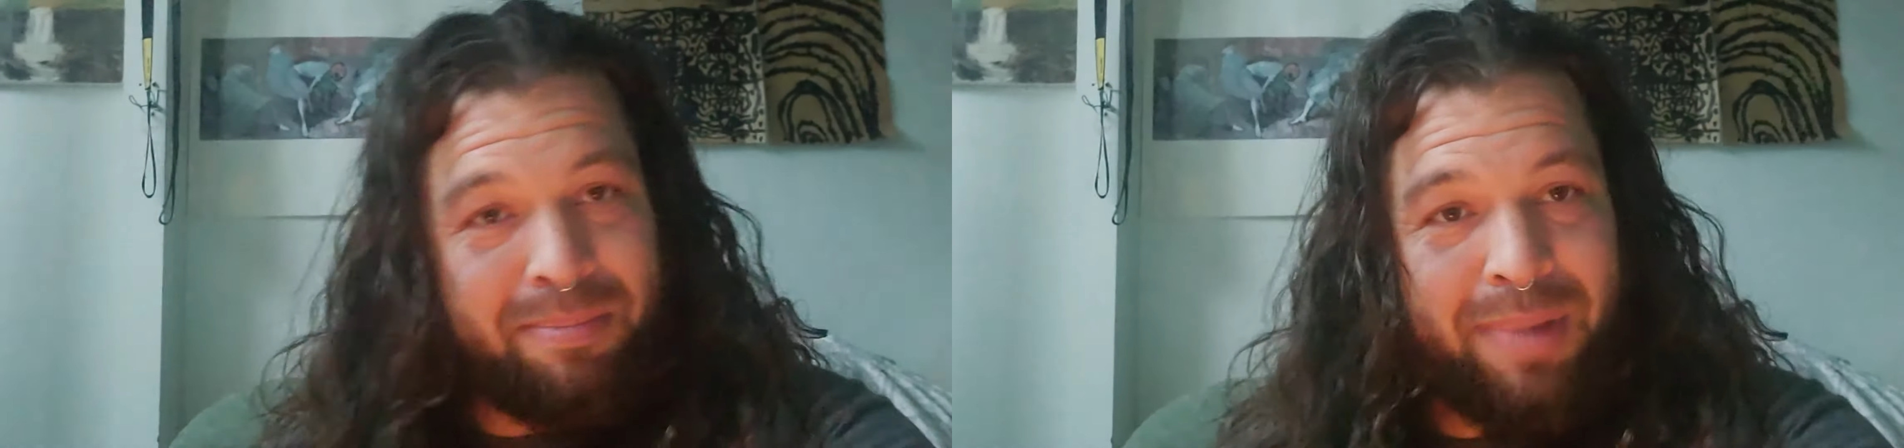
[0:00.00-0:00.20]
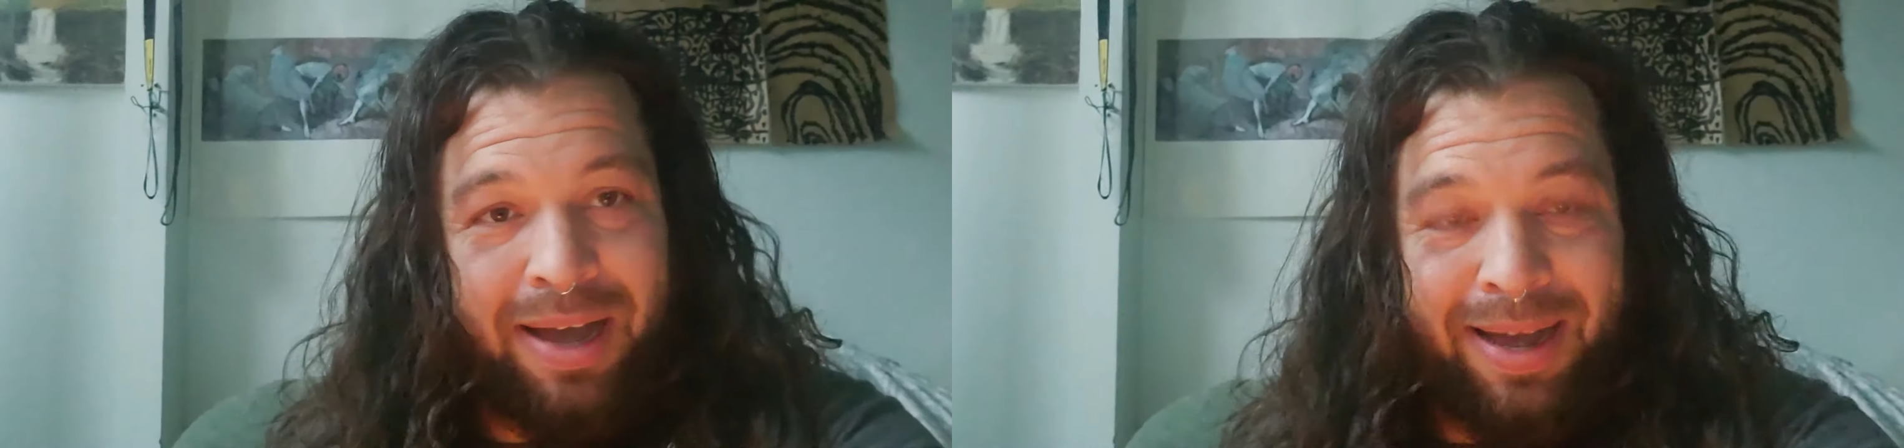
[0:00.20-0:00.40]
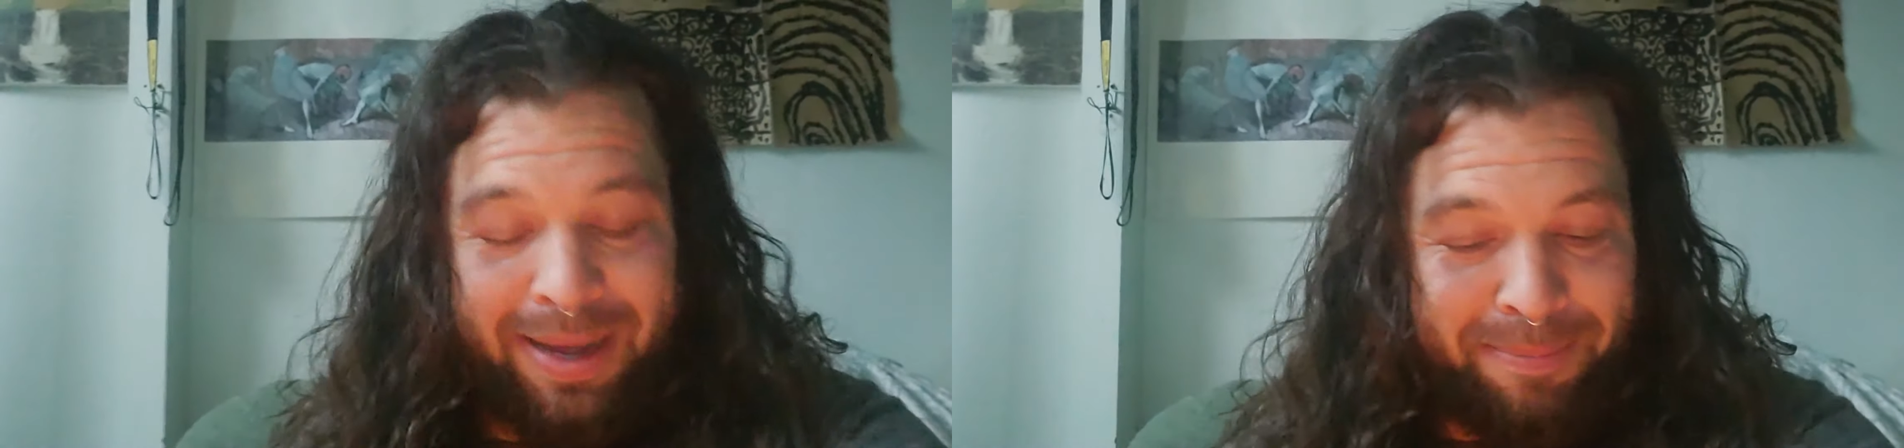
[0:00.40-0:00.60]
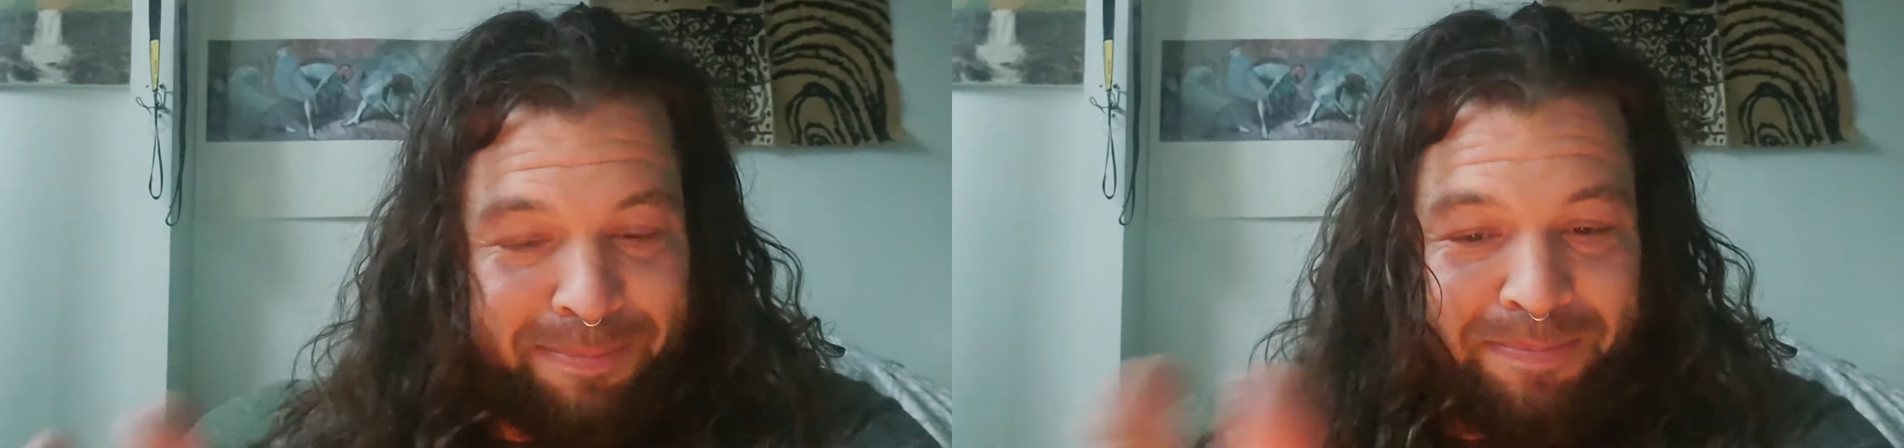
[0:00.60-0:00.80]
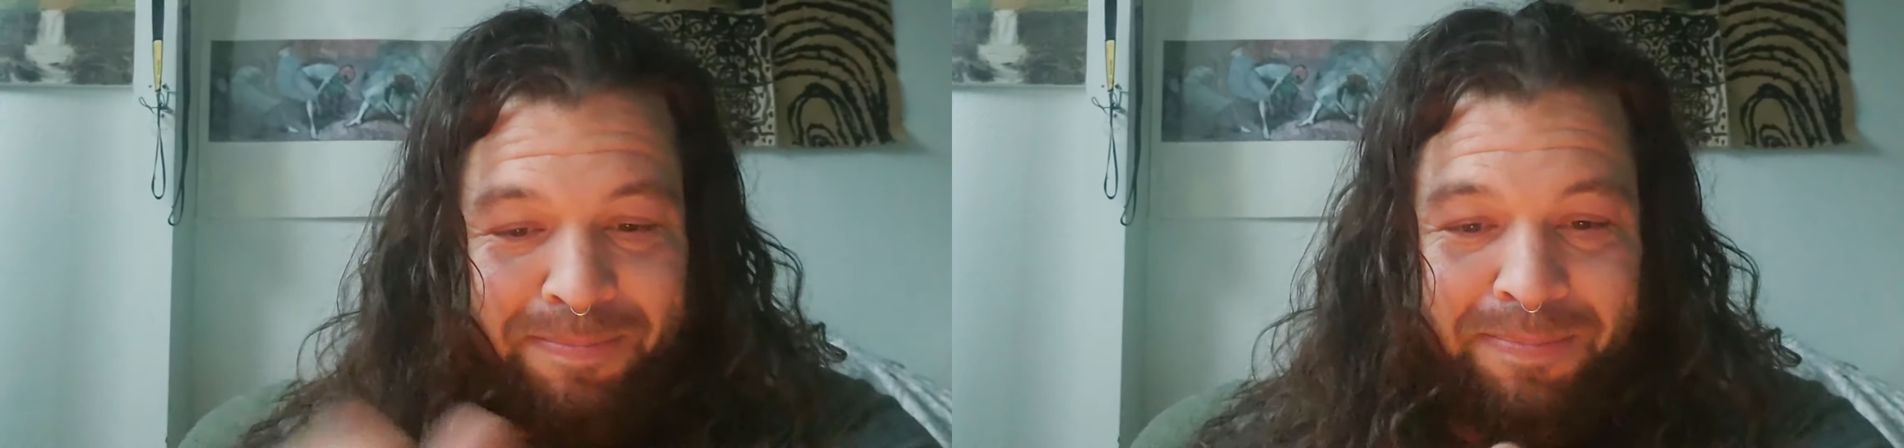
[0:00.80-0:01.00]

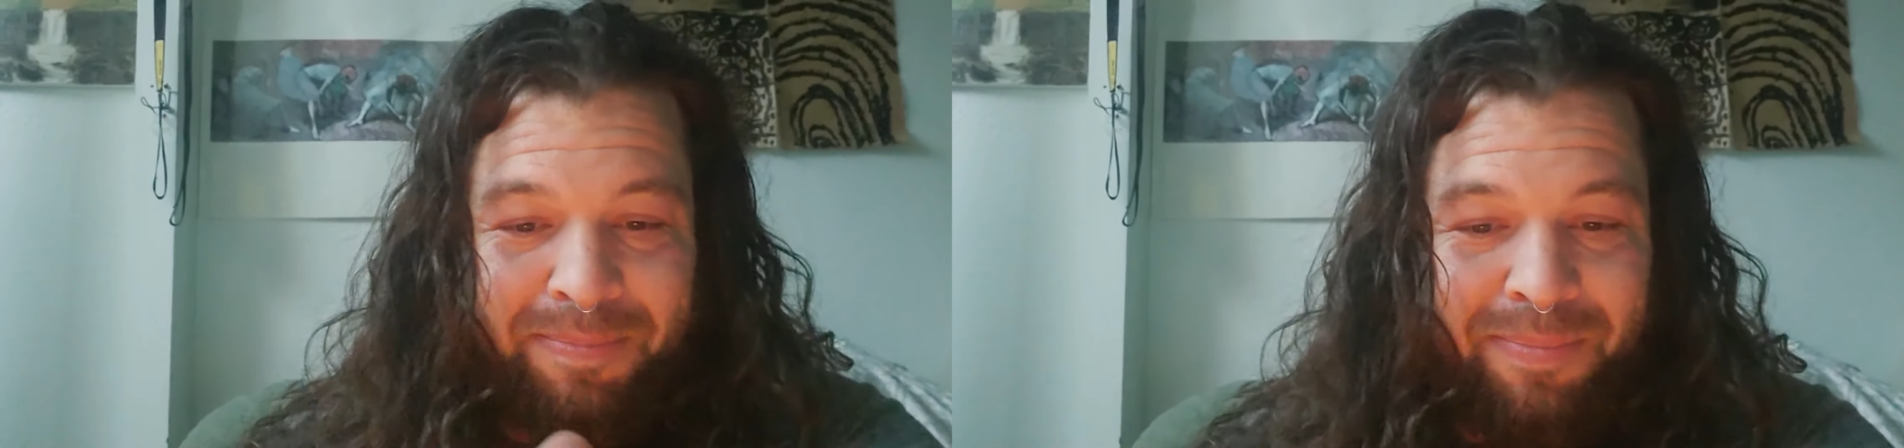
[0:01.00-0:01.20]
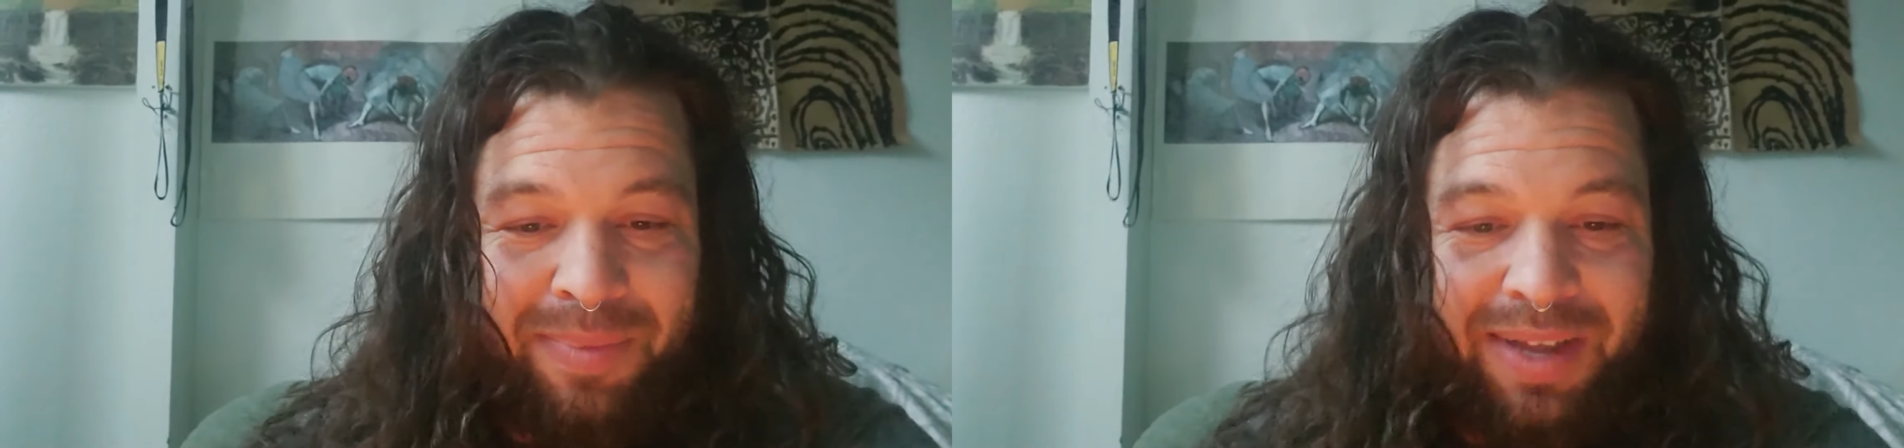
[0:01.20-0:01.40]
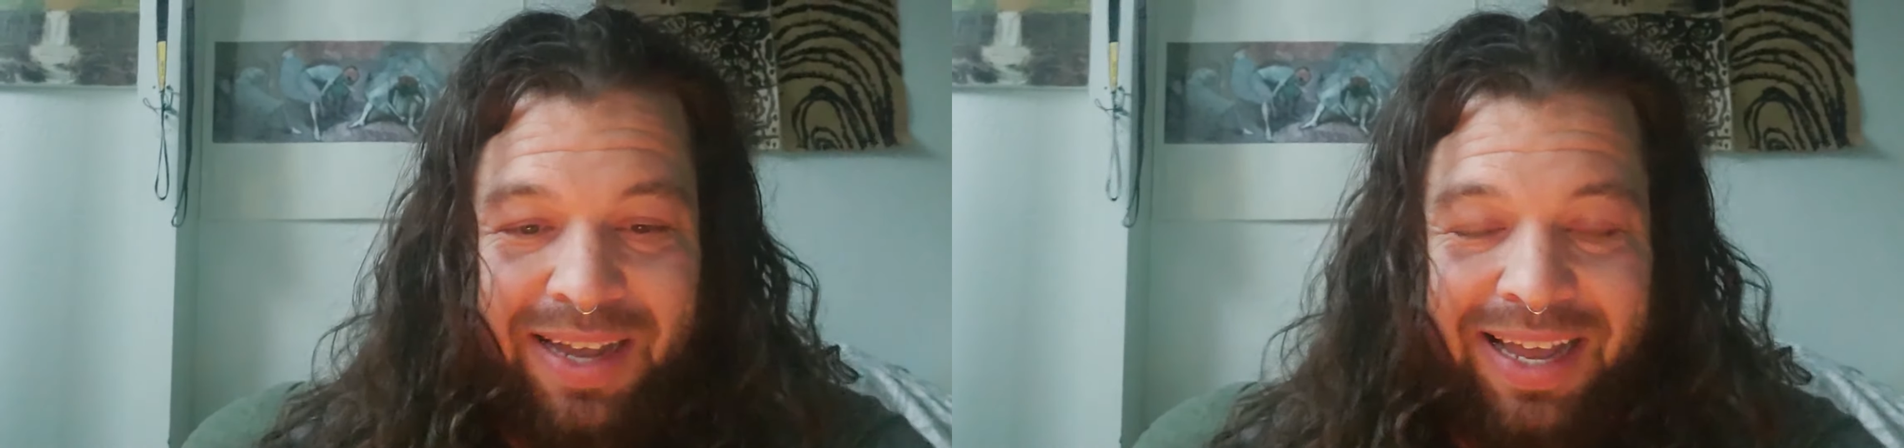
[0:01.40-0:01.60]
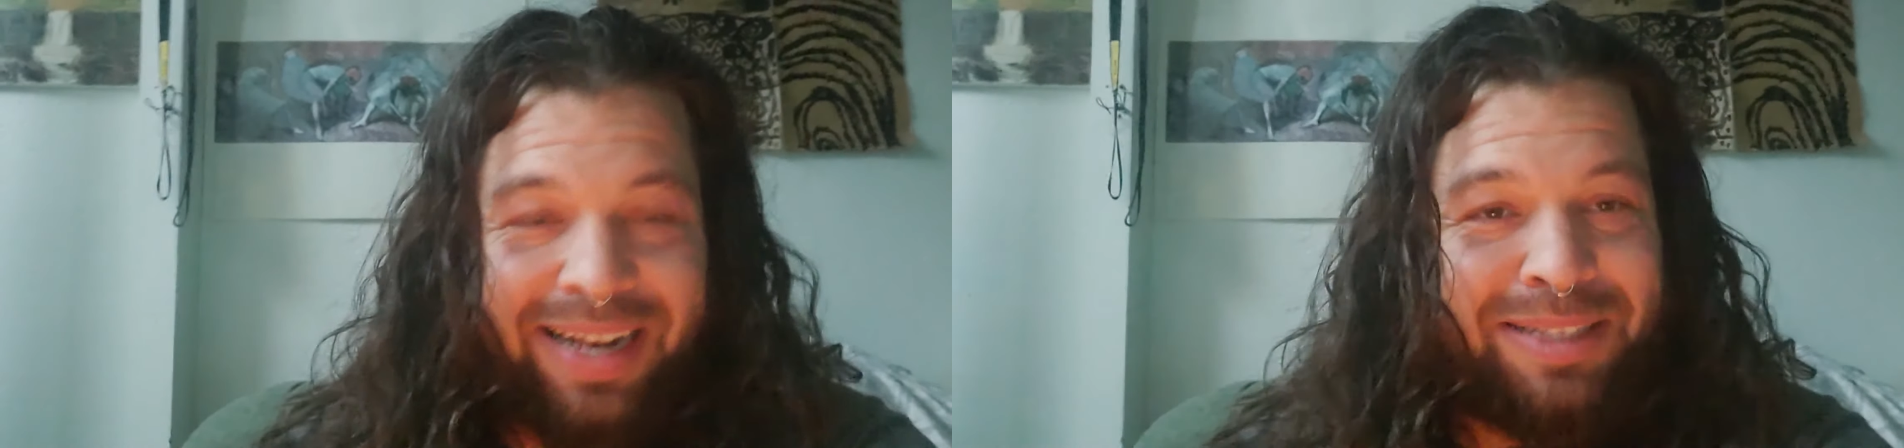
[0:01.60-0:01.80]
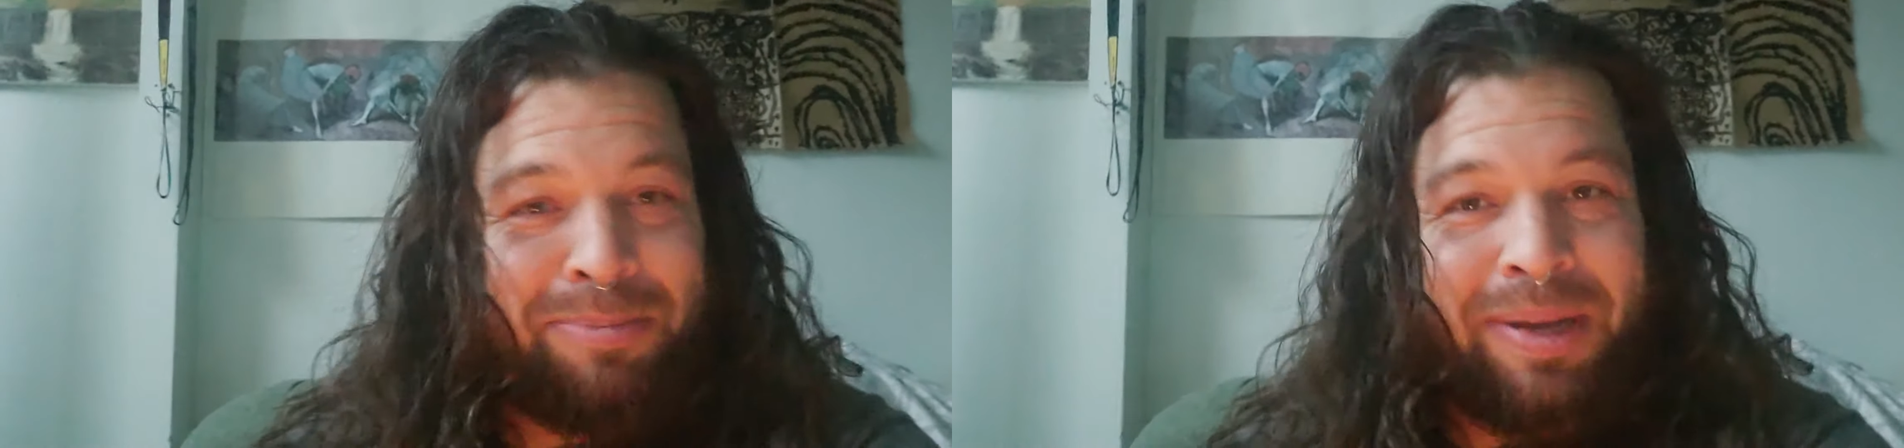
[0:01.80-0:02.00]
And
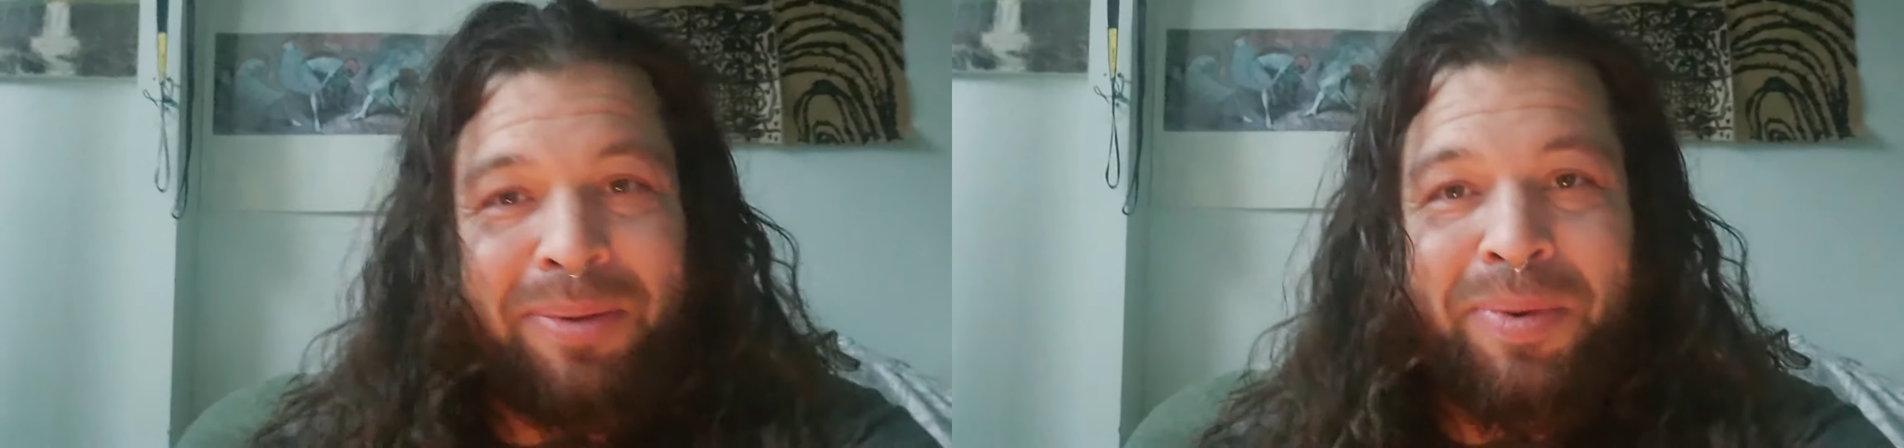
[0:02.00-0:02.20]
it's been a